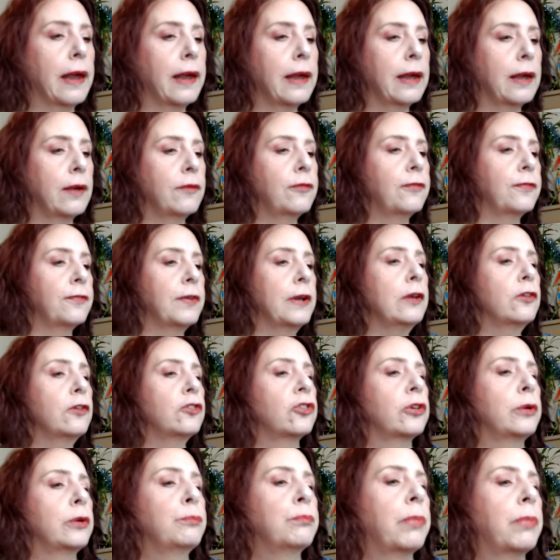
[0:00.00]
a
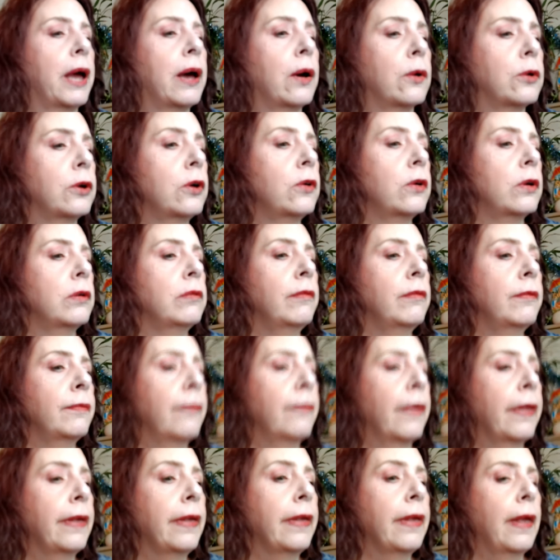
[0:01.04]
finishing powder,
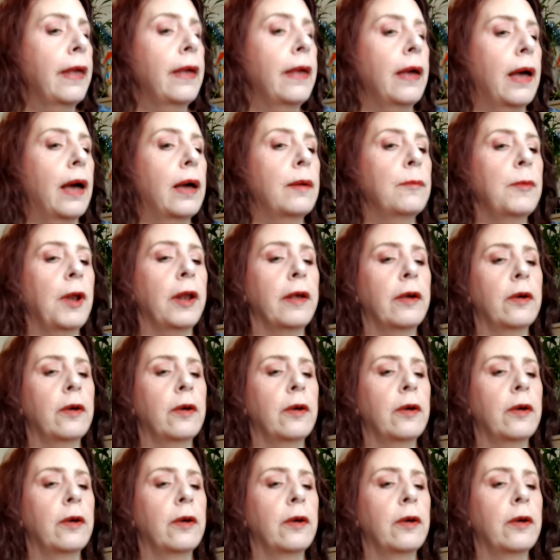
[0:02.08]
I'm going